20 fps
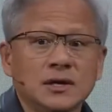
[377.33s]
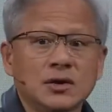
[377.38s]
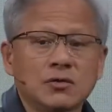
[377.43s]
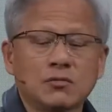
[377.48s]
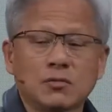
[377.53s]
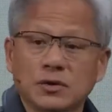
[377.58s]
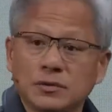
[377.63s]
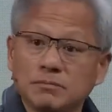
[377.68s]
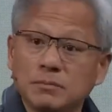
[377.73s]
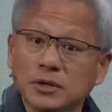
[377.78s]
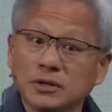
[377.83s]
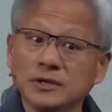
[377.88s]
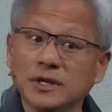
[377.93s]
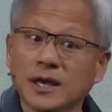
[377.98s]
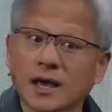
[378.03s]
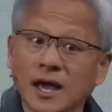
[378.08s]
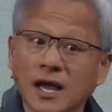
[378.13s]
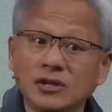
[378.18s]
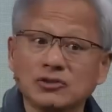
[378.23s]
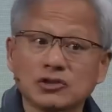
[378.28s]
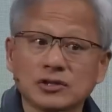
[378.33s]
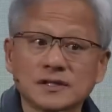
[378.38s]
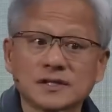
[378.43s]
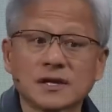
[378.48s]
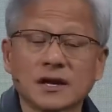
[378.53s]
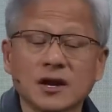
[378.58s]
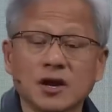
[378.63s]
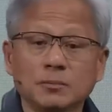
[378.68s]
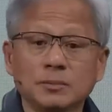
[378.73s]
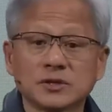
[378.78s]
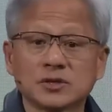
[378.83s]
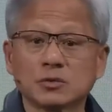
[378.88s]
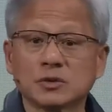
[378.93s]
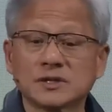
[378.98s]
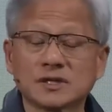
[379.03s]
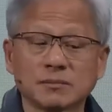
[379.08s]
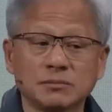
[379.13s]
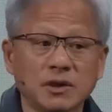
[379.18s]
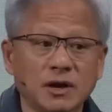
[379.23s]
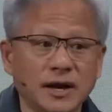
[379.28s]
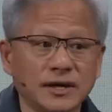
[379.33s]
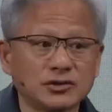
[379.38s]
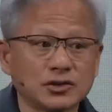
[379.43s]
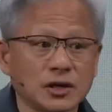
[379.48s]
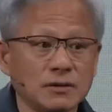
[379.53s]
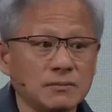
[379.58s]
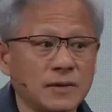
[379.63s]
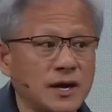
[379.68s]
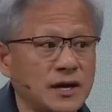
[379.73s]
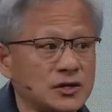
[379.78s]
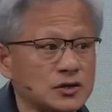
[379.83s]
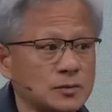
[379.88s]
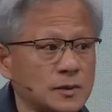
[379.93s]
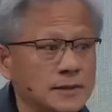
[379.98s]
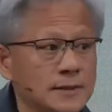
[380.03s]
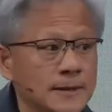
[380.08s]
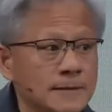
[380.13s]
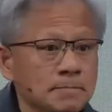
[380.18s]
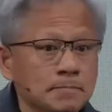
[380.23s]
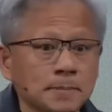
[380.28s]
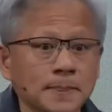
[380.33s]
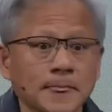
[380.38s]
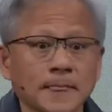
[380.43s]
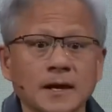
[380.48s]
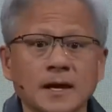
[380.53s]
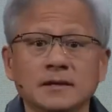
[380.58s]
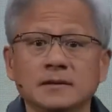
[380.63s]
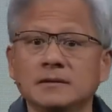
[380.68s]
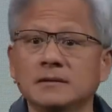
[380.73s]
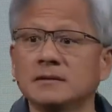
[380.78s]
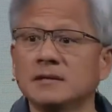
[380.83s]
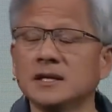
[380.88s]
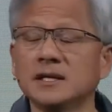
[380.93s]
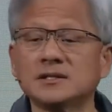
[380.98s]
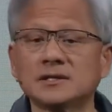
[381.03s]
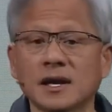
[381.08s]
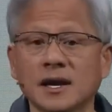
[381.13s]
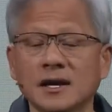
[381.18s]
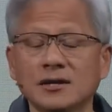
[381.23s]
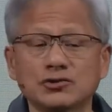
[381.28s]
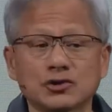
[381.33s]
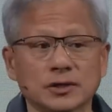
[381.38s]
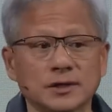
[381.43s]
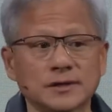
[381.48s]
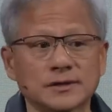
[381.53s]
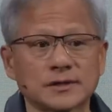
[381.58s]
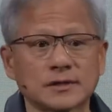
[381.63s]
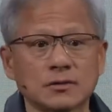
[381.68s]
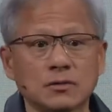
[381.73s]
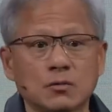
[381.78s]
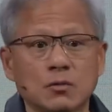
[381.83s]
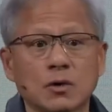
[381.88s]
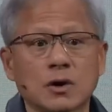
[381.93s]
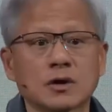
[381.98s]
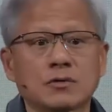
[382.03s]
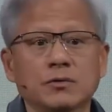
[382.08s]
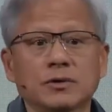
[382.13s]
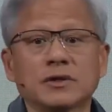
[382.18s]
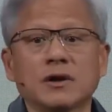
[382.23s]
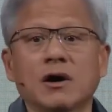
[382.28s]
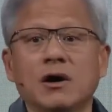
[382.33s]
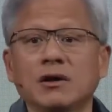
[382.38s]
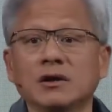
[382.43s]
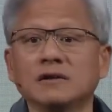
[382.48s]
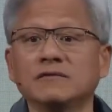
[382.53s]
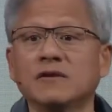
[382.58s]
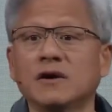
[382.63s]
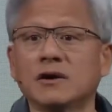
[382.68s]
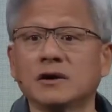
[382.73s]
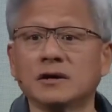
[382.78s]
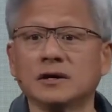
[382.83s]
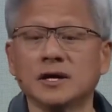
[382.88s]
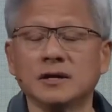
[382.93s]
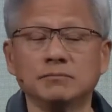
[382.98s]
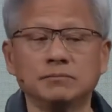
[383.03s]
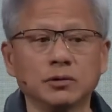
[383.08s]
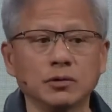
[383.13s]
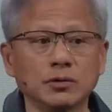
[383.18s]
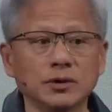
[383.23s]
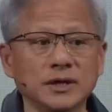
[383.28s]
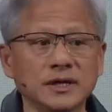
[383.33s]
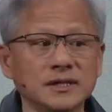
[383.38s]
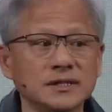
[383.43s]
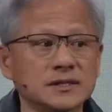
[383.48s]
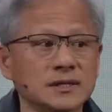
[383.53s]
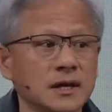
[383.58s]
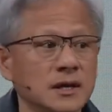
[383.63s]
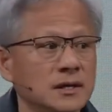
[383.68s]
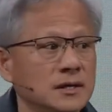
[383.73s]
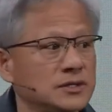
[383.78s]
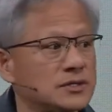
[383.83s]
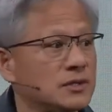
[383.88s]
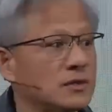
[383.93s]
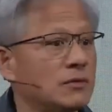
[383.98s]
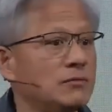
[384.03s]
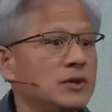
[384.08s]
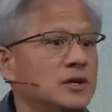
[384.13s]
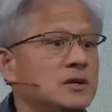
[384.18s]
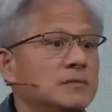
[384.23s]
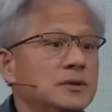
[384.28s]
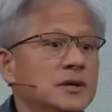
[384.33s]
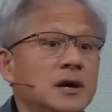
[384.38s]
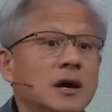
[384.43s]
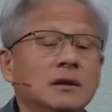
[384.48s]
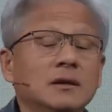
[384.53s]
We're building agents to help us with supply chain management. And these agents work with all of our employees so that we could be a